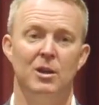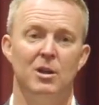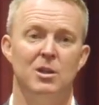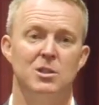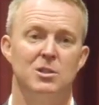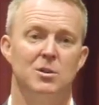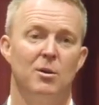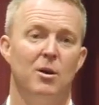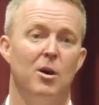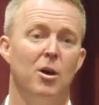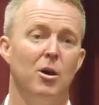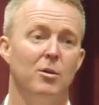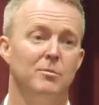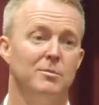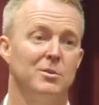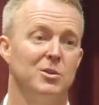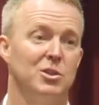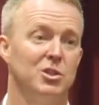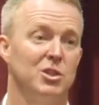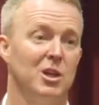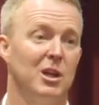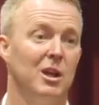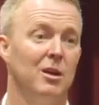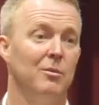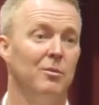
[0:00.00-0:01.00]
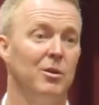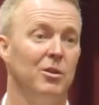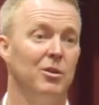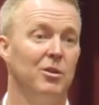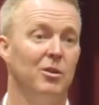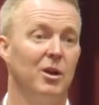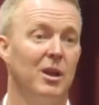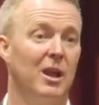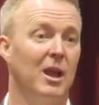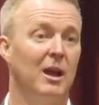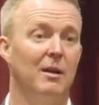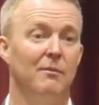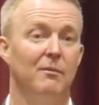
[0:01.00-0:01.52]
So I hope to share with you
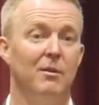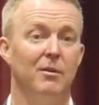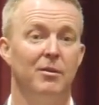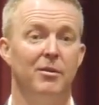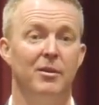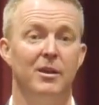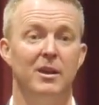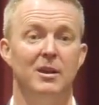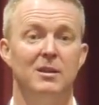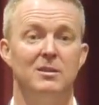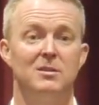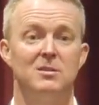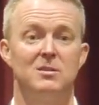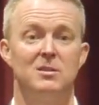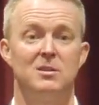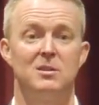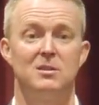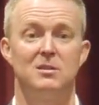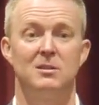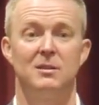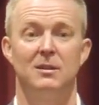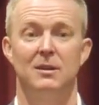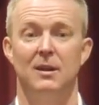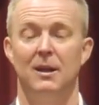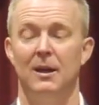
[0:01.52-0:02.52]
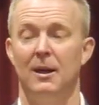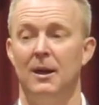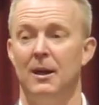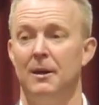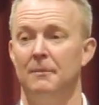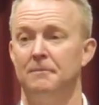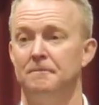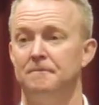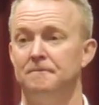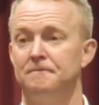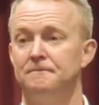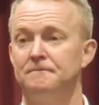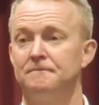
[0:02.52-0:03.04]
a couple of things
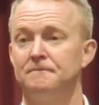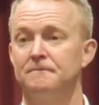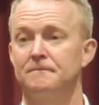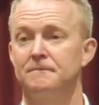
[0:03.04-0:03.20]
um,